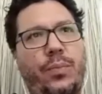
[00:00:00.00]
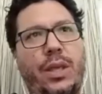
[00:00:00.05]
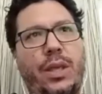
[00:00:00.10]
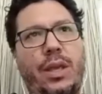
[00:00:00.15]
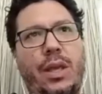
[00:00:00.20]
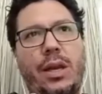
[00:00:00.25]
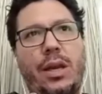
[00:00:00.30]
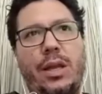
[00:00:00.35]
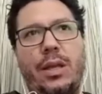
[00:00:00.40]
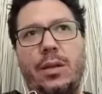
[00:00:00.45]

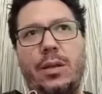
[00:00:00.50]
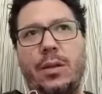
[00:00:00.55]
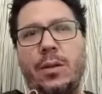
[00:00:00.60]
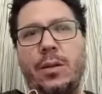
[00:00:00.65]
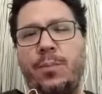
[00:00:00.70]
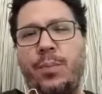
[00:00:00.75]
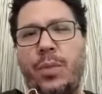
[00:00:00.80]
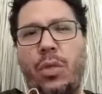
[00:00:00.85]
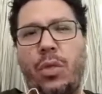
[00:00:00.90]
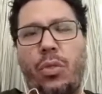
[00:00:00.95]
killing
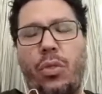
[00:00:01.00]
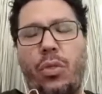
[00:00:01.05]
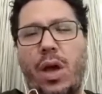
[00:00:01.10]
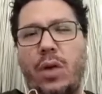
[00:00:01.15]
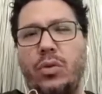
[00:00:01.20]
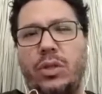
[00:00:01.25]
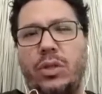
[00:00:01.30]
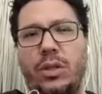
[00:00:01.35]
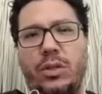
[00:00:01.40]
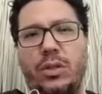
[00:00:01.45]

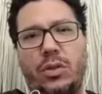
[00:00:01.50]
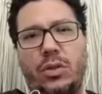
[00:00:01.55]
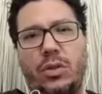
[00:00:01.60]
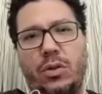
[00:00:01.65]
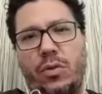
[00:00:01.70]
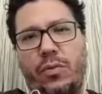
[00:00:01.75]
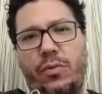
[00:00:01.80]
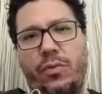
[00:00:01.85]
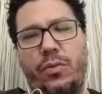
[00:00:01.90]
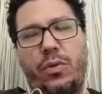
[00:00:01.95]
thousands
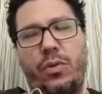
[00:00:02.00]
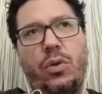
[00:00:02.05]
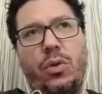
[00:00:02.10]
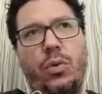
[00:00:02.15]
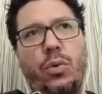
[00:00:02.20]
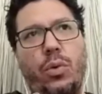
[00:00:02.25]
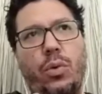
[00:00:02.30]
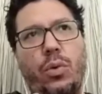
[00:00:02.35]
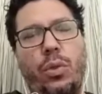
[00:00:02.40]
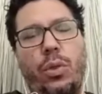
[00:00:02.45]
of
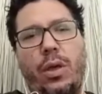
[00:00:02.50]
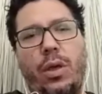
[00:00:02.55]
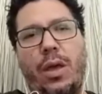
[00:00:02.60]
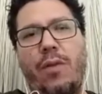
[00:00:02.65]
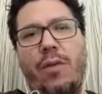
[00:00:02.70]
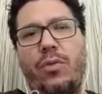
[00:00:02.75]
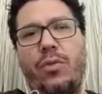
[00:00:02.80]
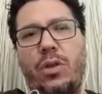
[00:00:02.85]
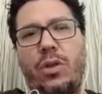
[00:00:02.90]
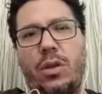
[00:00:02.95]
youth
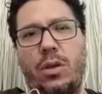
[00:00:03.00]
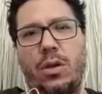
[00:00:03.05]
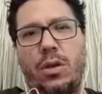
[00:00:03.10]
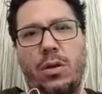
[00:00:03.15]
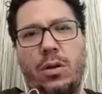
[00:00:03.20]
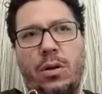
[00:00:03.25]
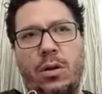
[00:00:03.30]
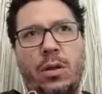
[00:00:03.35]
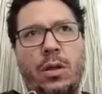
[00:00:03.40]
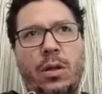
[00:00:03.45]
every year,